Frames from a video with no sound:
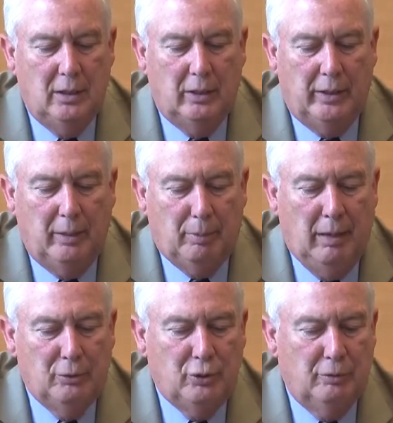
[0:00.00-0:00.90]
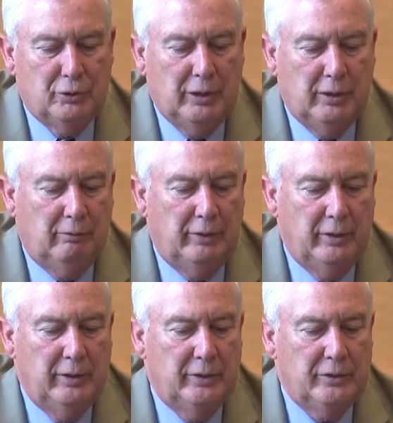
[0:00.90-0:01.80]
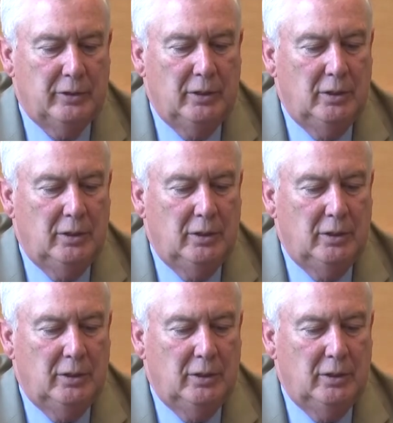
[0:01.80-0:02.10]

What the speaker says: all right, I promised you I was going to get rid of this,